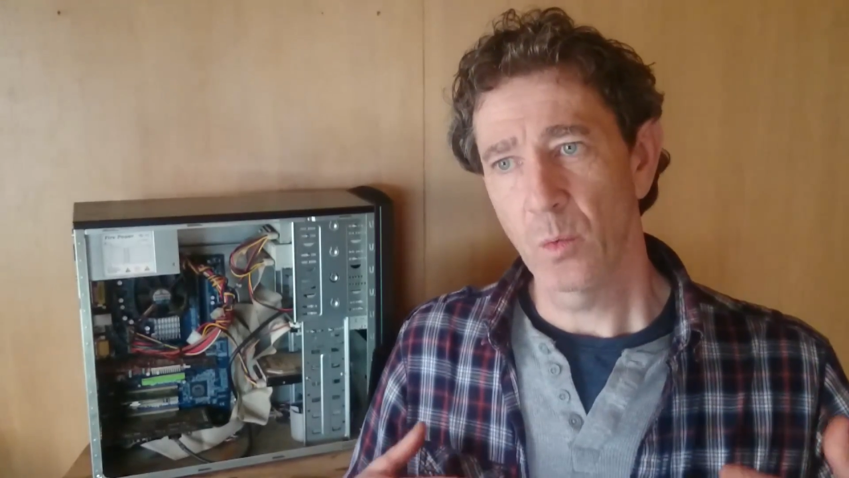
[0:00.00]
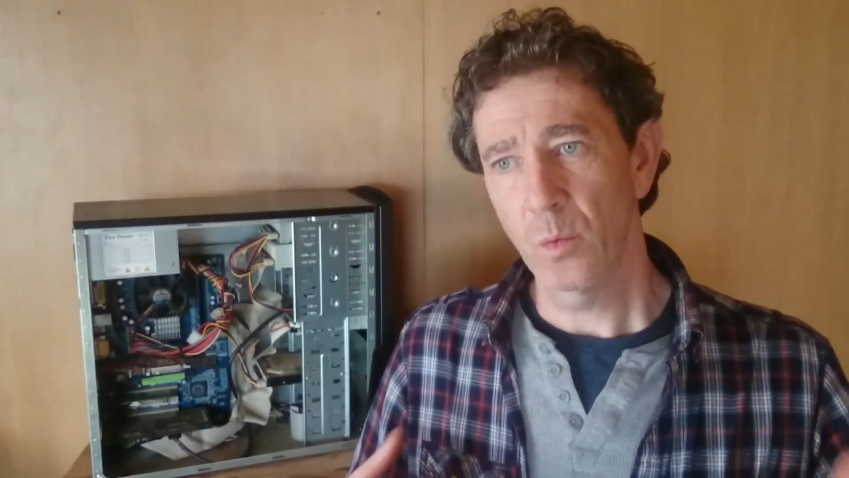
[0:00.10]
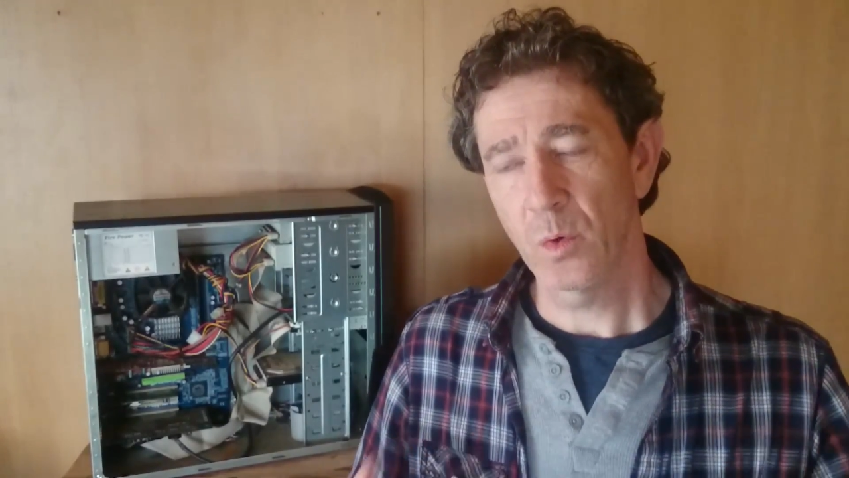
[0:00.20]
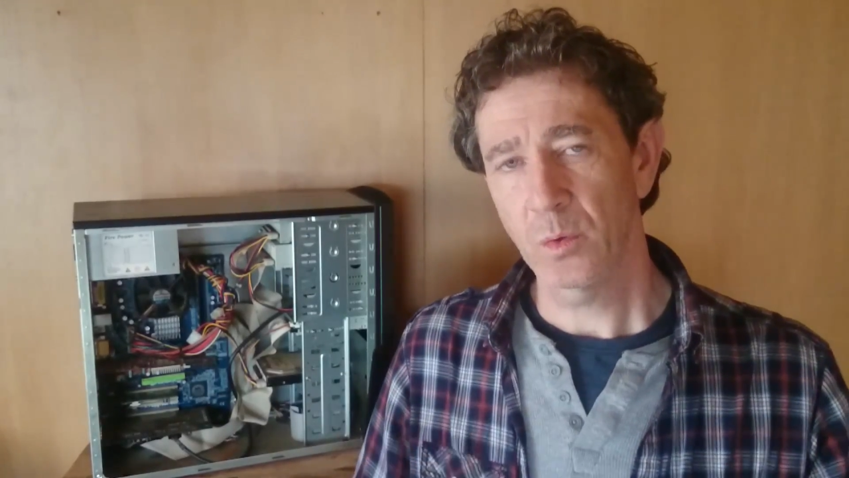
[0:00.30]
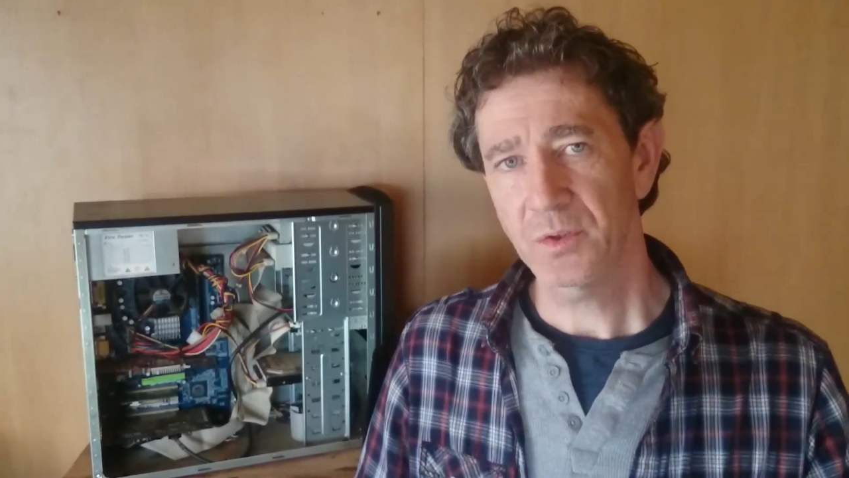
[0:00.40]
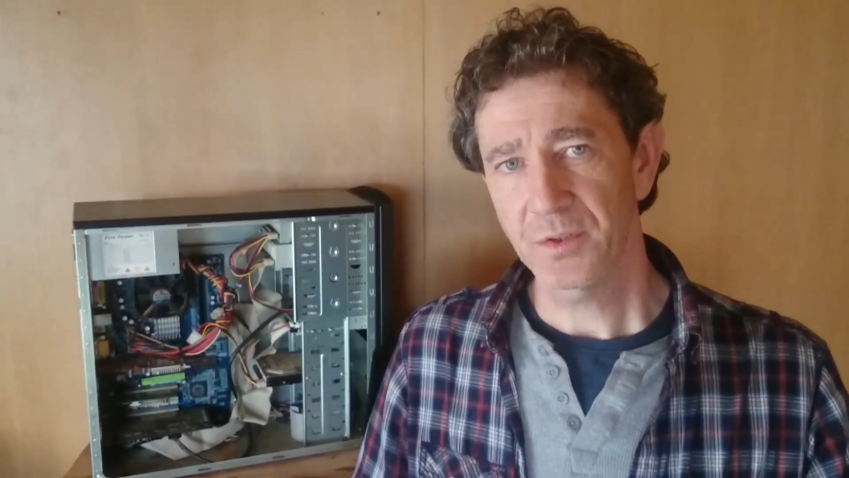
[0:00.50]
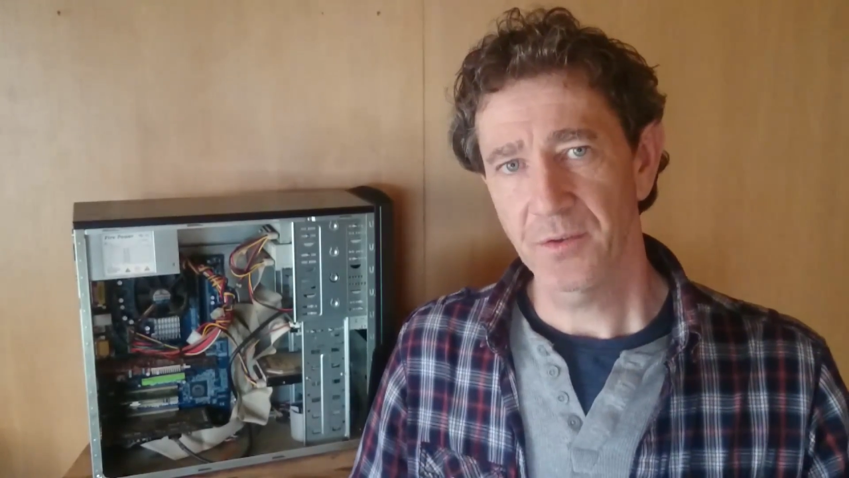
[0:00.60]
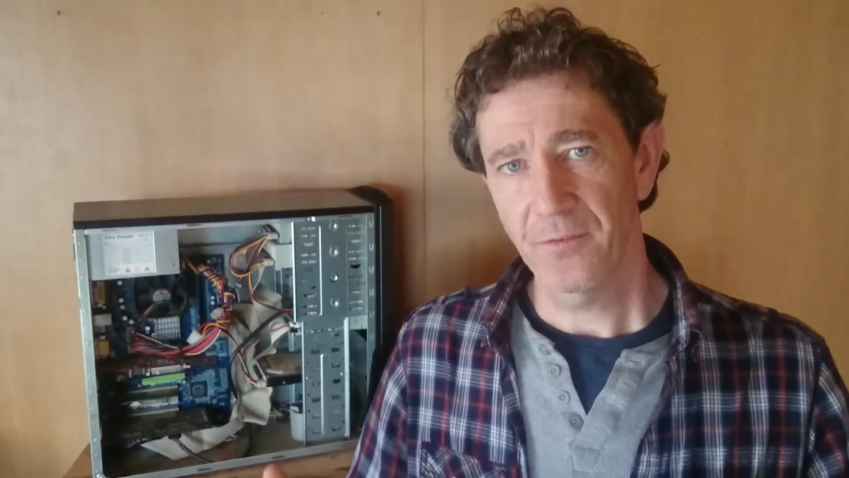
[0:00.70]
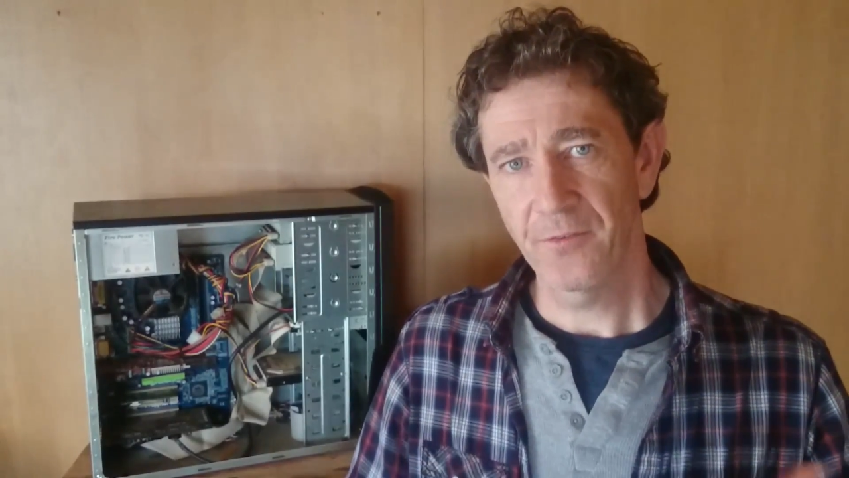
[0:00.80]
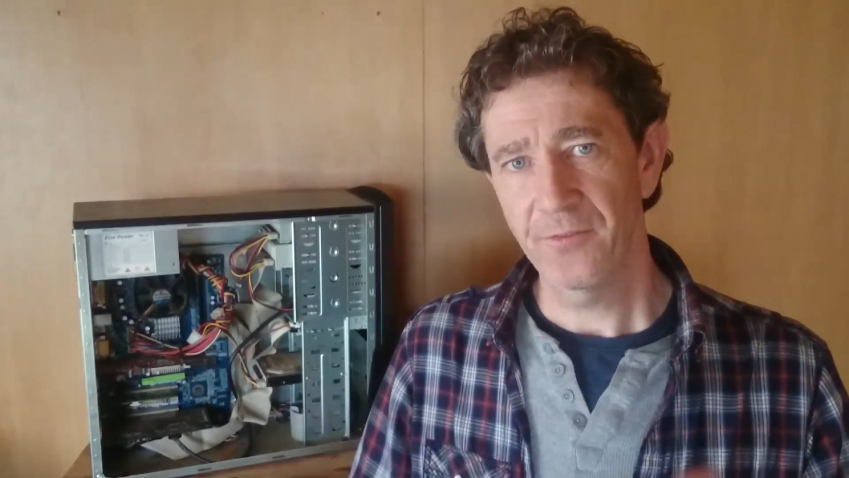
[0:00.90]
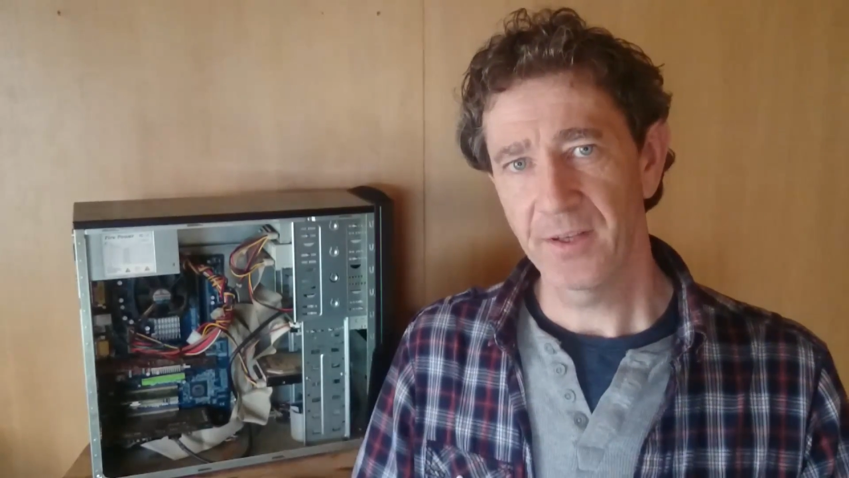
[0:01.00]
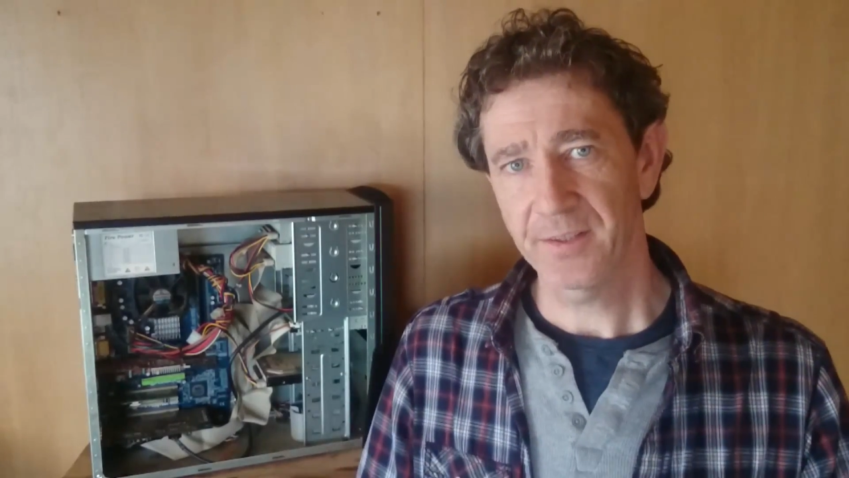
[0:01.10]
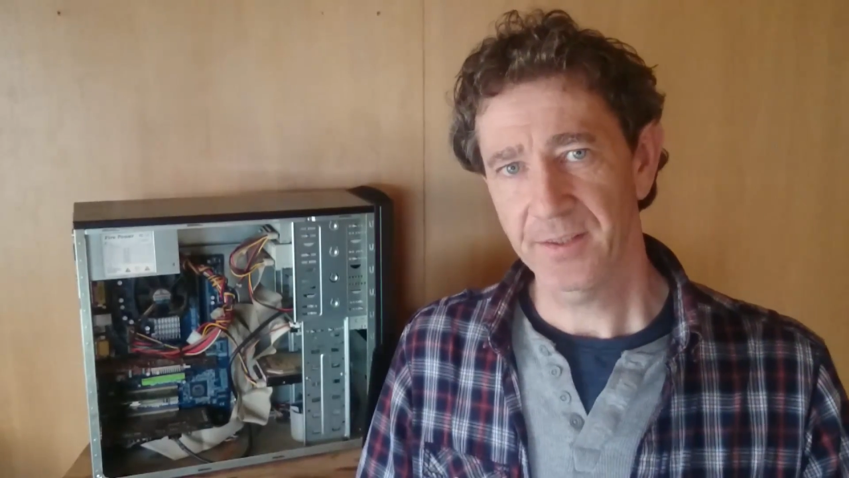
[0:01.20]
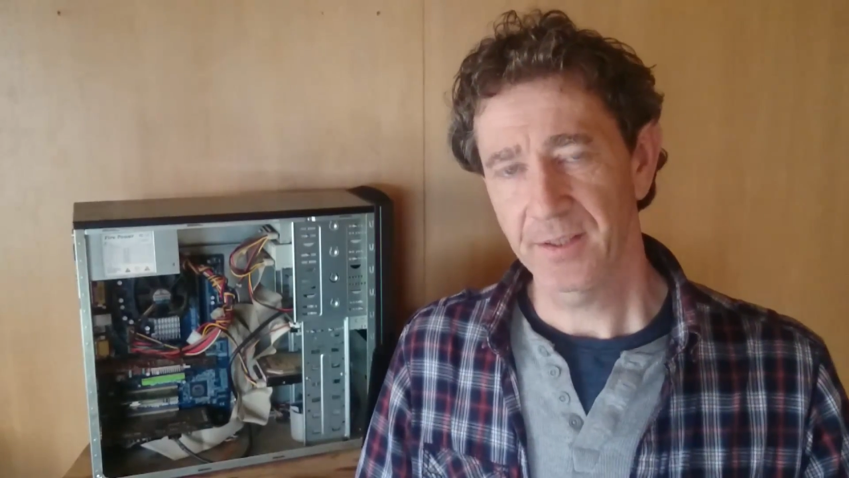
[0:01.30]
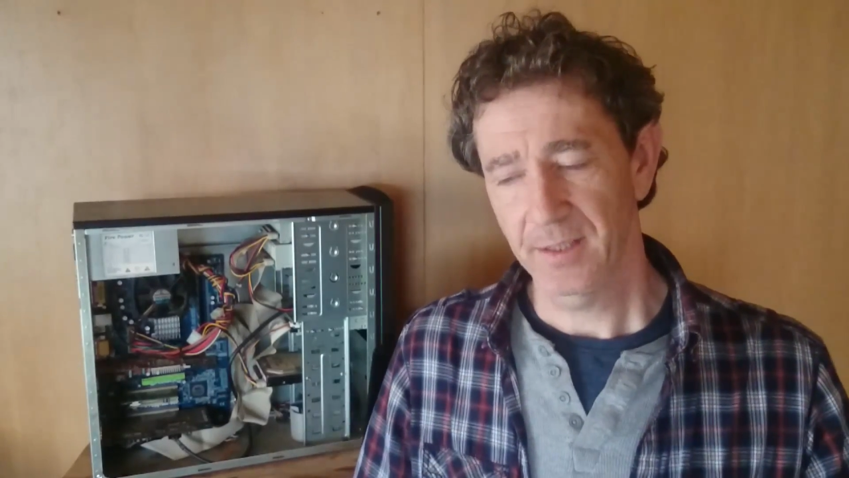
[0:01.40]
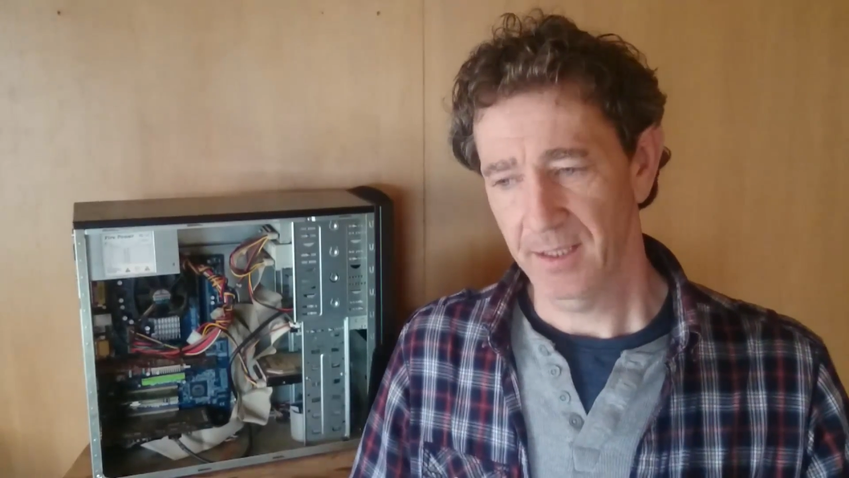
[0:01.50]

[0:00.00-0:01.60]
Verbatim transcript: won't fit